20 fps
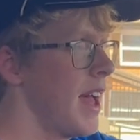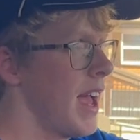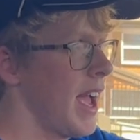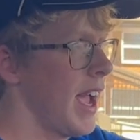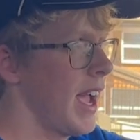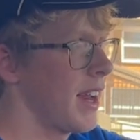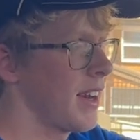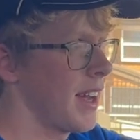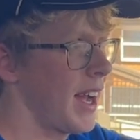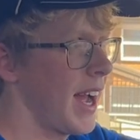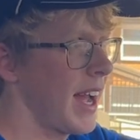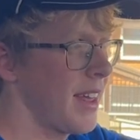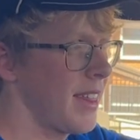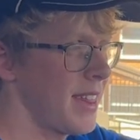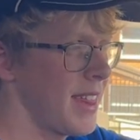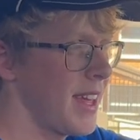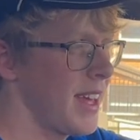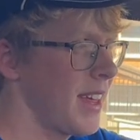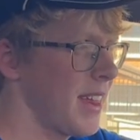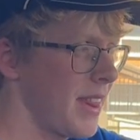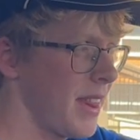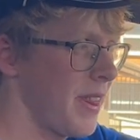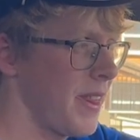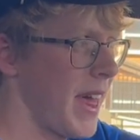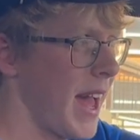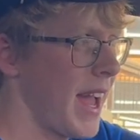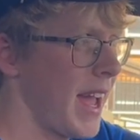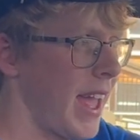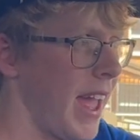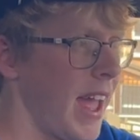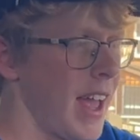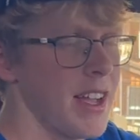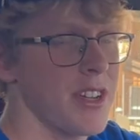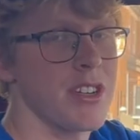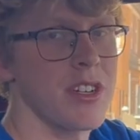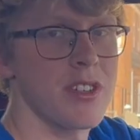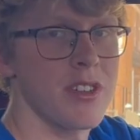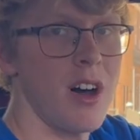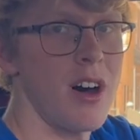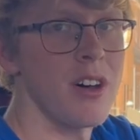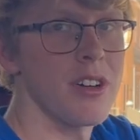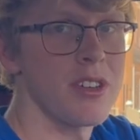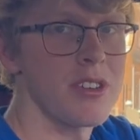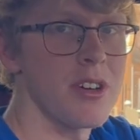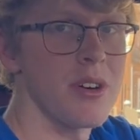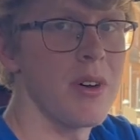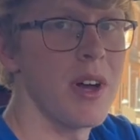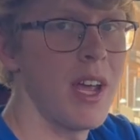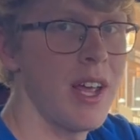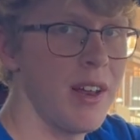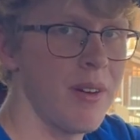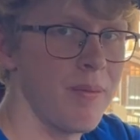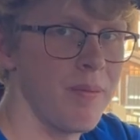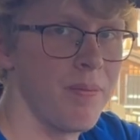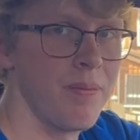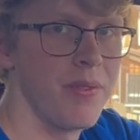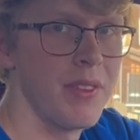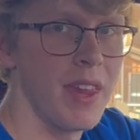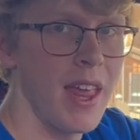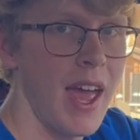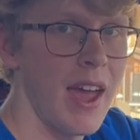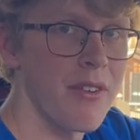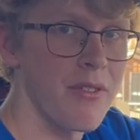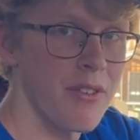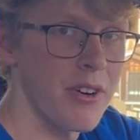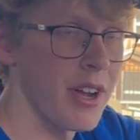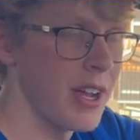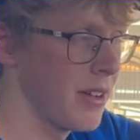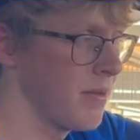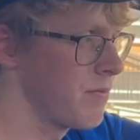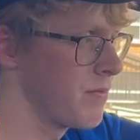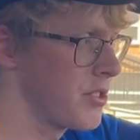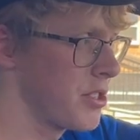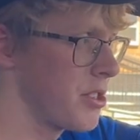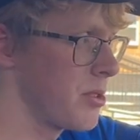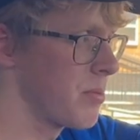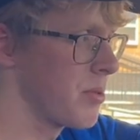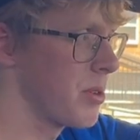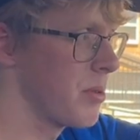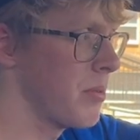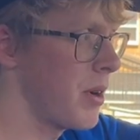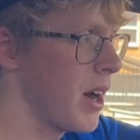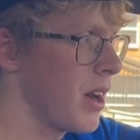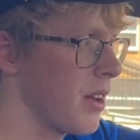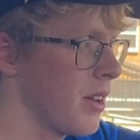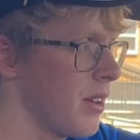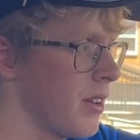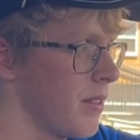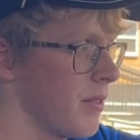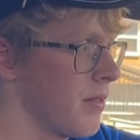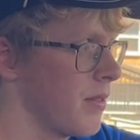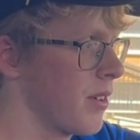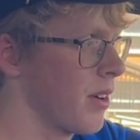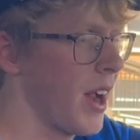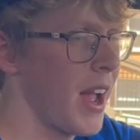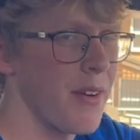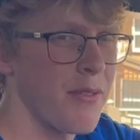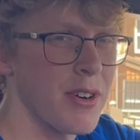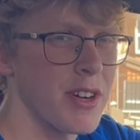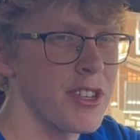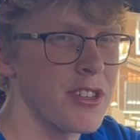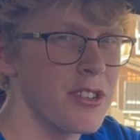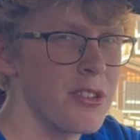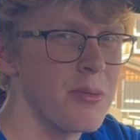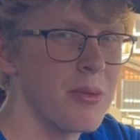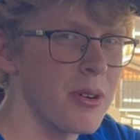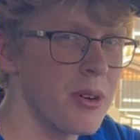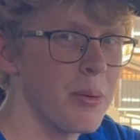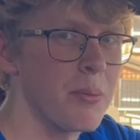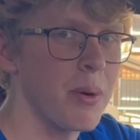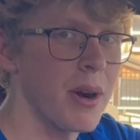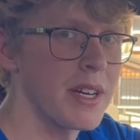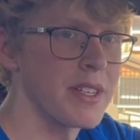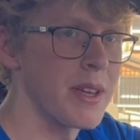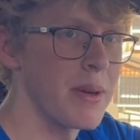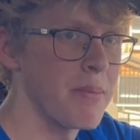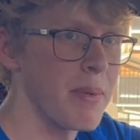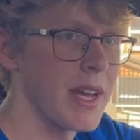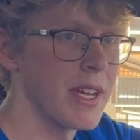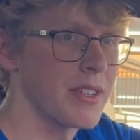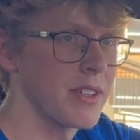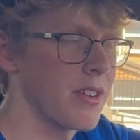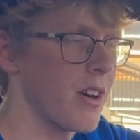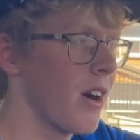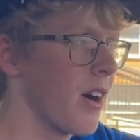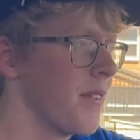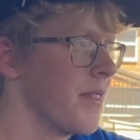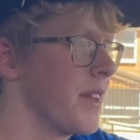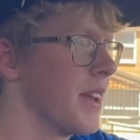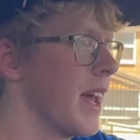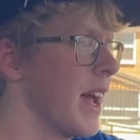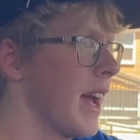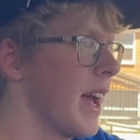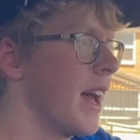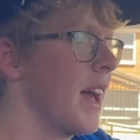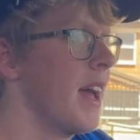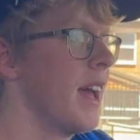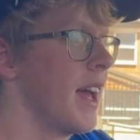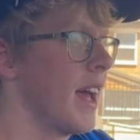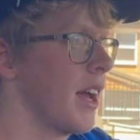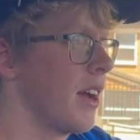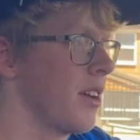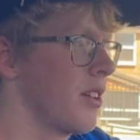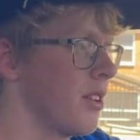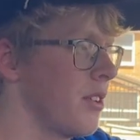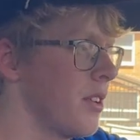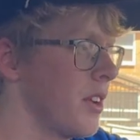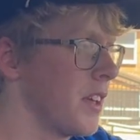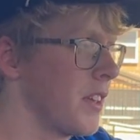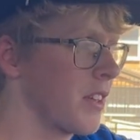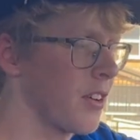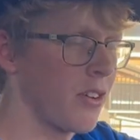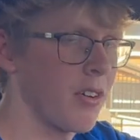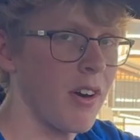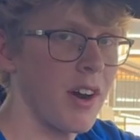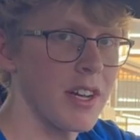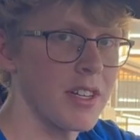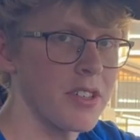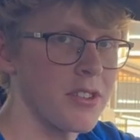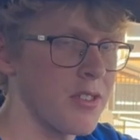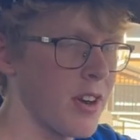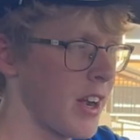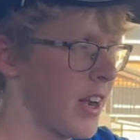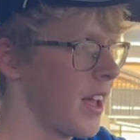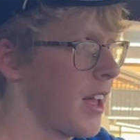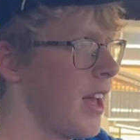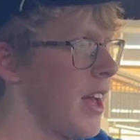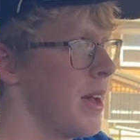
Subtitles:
And I think that gauge is also in every Subaru model or every Subaru Impreza based car of the day, including the Crosstrek.